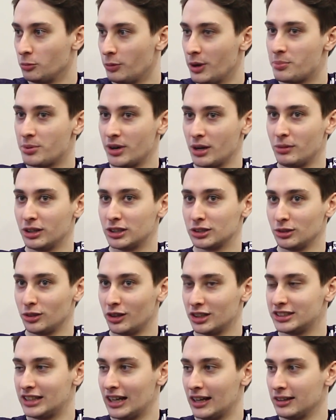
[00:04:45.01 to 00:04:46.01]
We pretty much
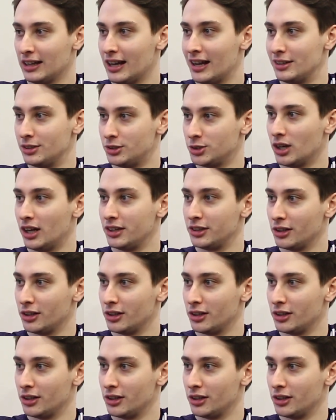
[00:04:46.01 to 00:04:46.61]
lost our LAN trying